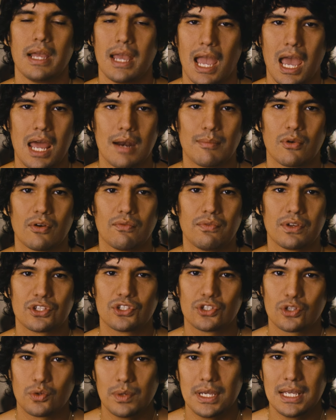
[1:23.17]
anamorphic
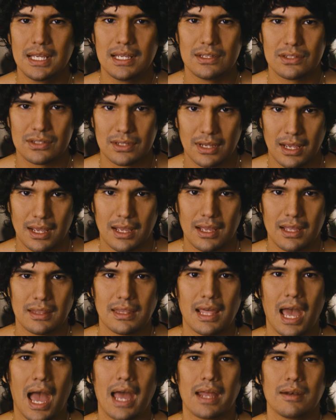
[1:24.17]
squeeze
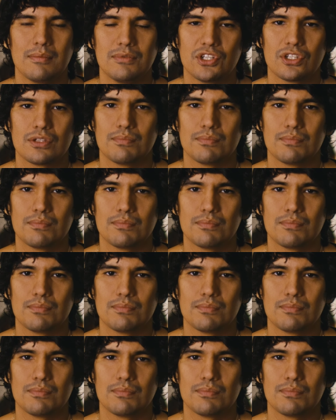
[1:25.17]
that just